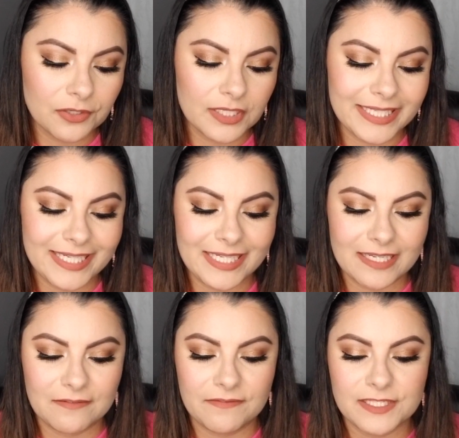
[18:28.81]
Clean
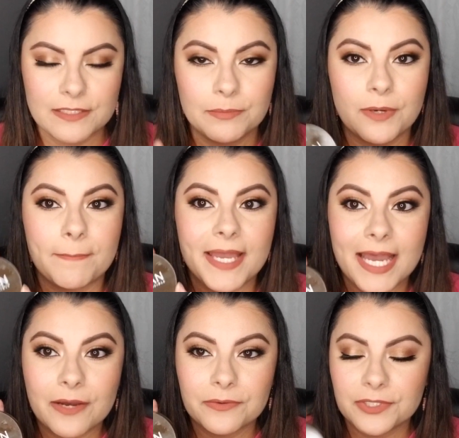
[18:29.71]
Invisible
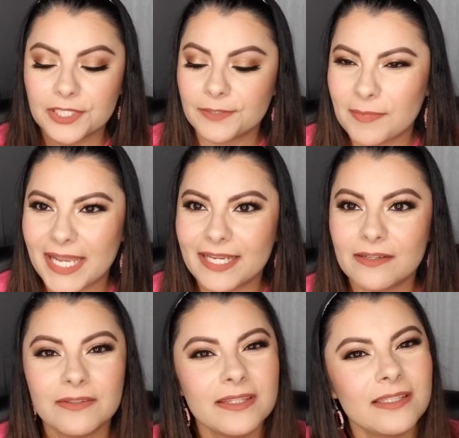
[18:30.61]
Powder. I
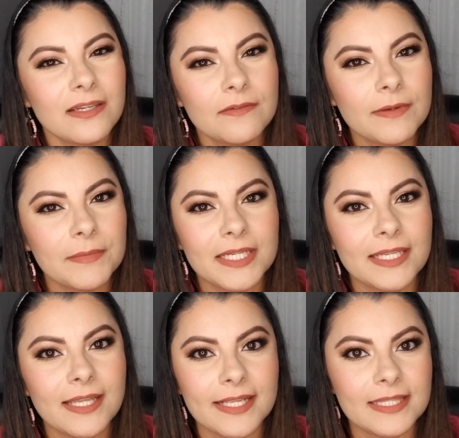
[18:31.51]
don't know if I'm gonna
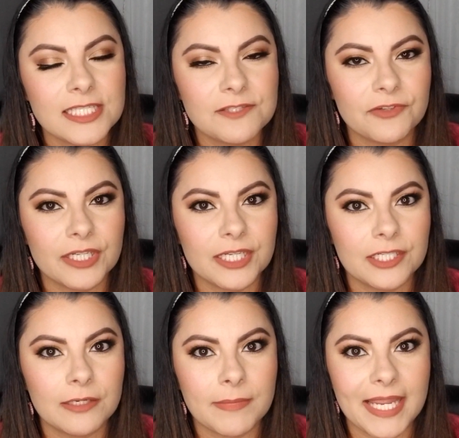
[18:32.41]
like this for
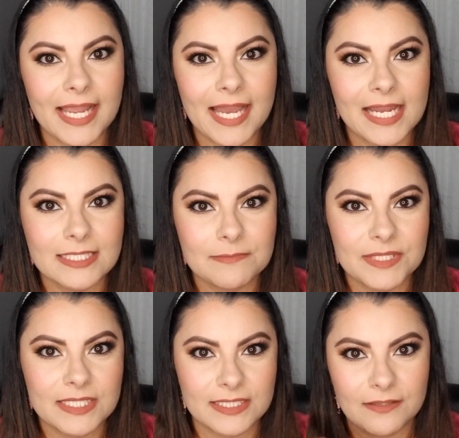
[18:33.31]
under my eyes,
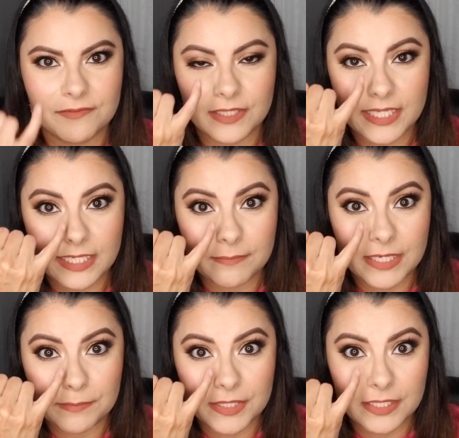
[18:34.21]
because I feel like it
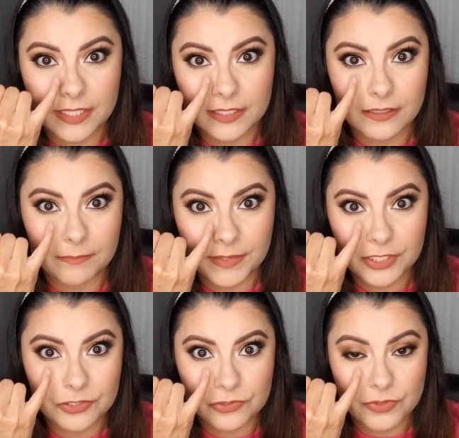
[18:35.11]
made me look a
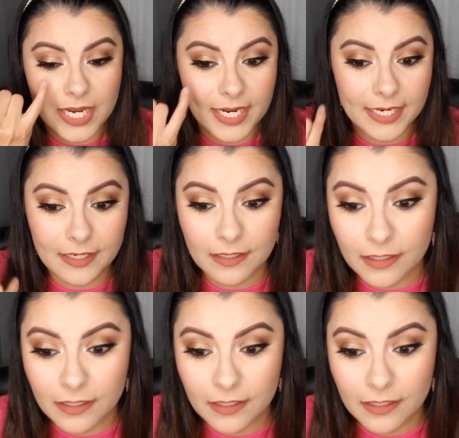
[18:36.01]
bit dry